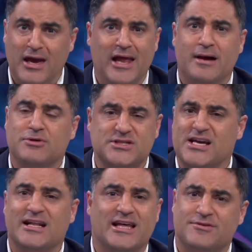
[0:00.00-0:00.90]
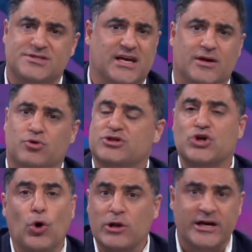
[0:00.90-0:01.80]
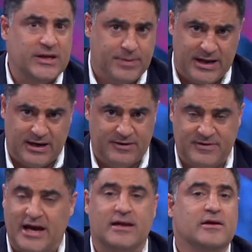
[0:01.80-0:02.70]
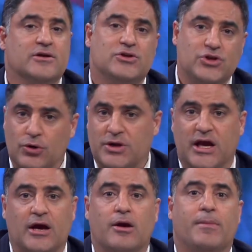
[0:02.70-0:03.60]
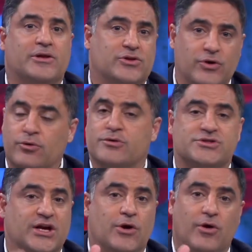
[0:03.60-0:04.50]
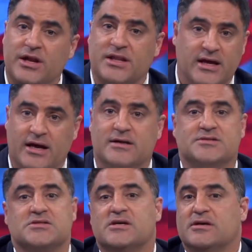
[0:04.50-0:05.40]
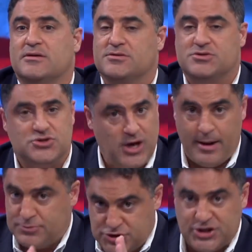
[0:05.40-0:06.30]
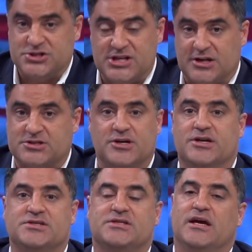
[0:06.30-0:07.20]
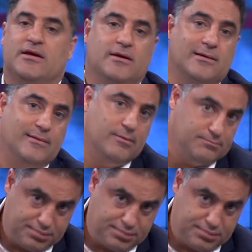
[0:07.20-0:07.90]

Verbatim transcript: And I'm going to sign a letter saying we're totally independent of that. Don't care about the donors there or anything else. I'm just Secretary of State here.